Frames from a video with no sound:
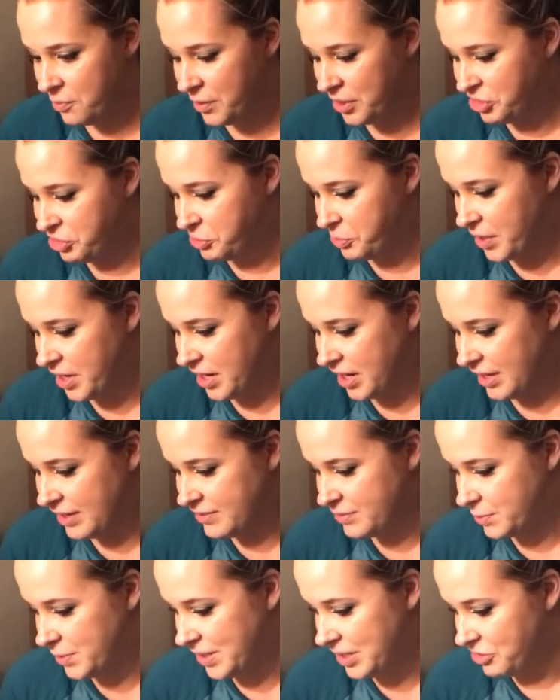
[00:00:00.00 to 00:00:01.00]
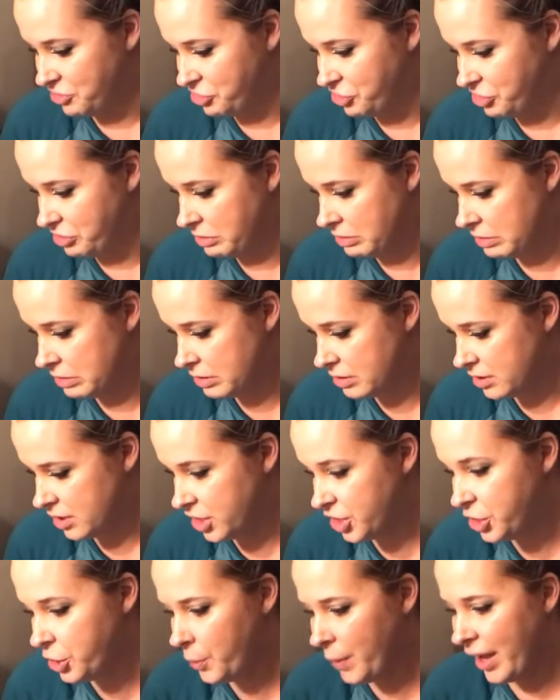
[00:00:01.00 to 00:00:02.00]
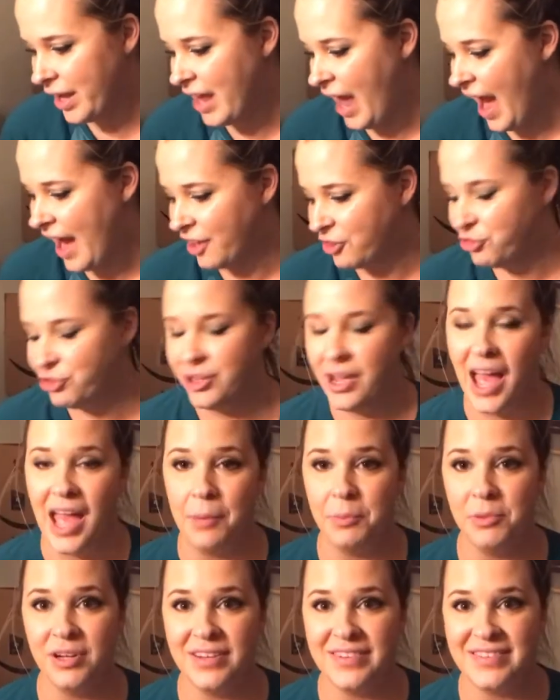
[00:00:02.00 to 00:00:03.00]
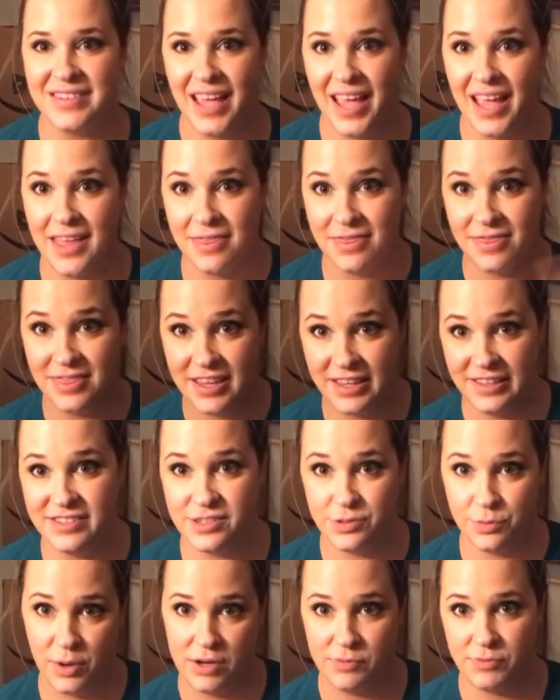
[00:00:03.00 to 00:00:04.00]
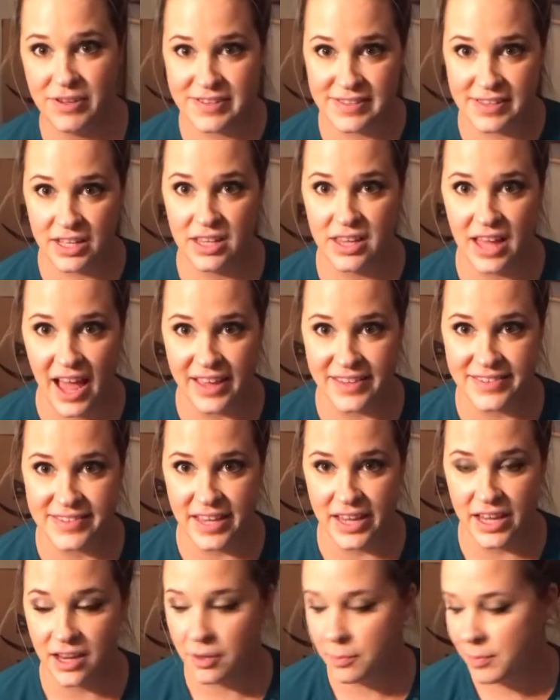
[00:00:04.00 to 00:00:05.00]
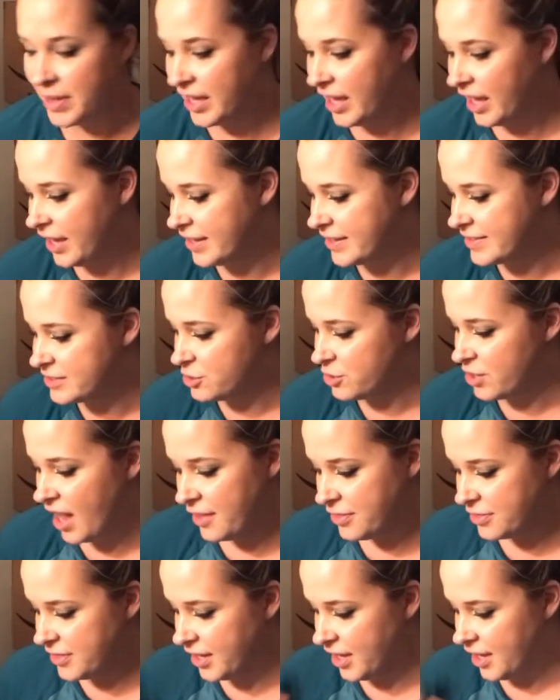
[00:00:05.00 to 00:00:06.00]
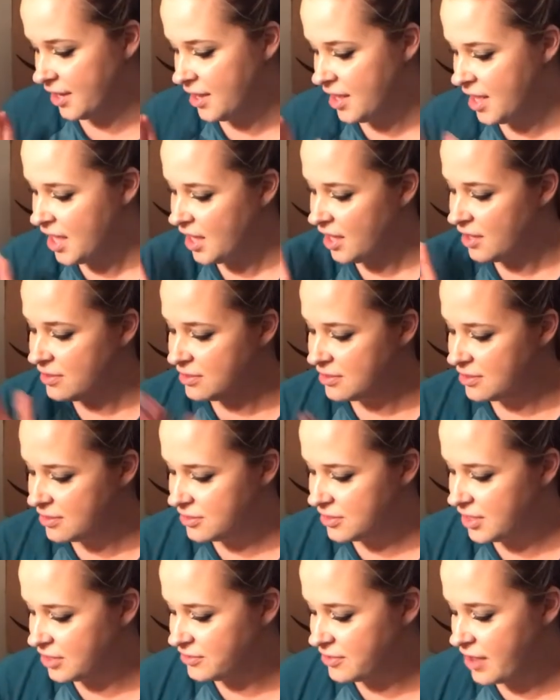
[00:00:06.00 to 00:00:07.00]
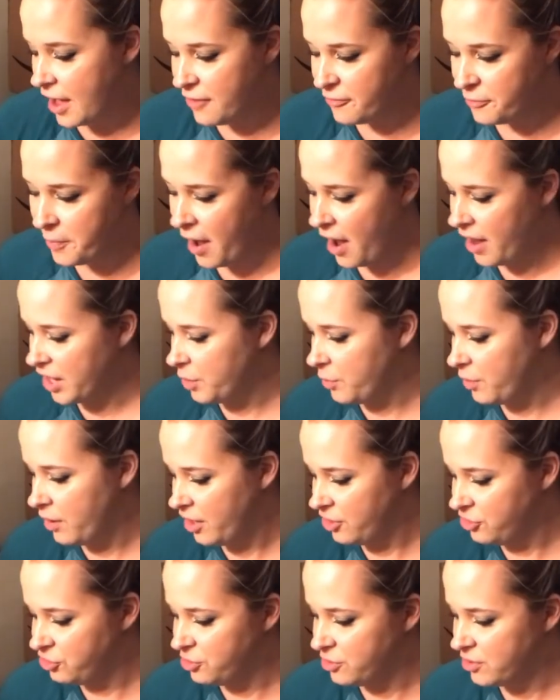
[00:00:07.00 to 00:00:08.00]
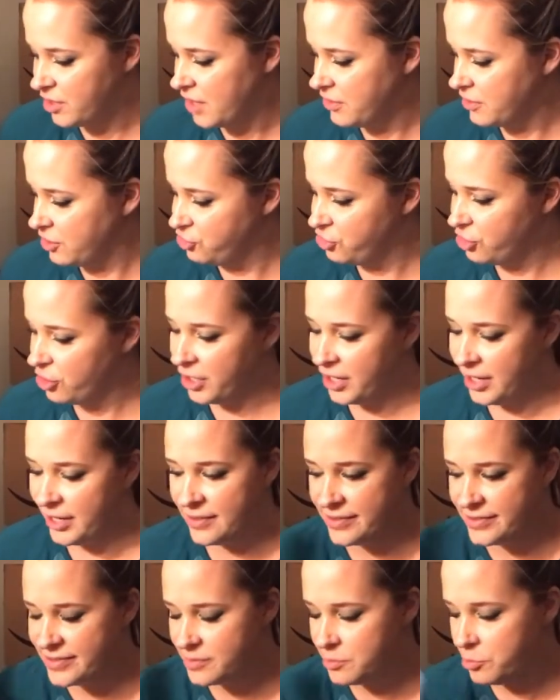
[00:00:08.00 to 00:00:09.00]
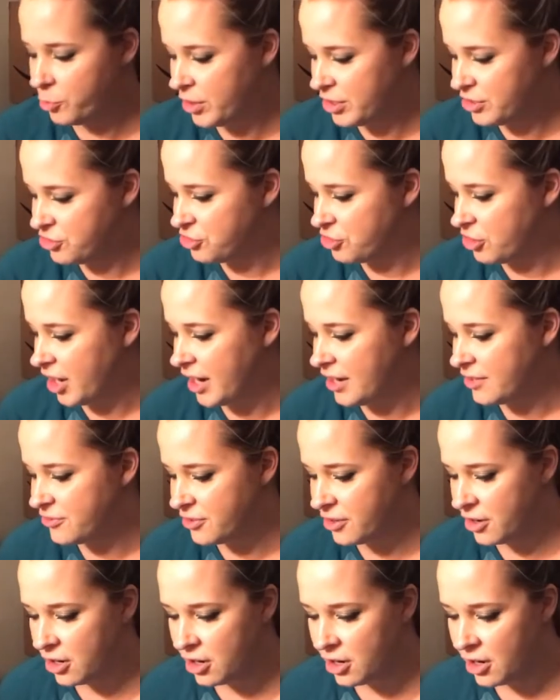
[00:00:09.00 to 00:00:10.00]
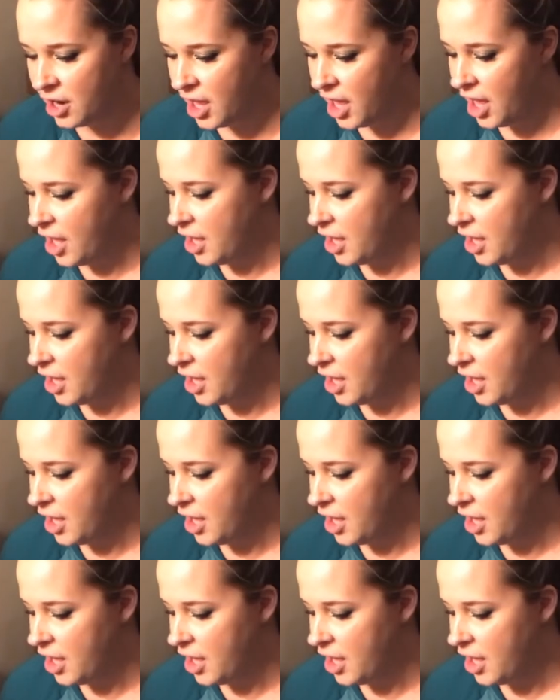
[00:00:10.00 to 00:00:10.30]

which one is which. You know what? Actually, I'm going to say this one was the classic because you got the the Dove body wash, you got the Jergens moisturizer,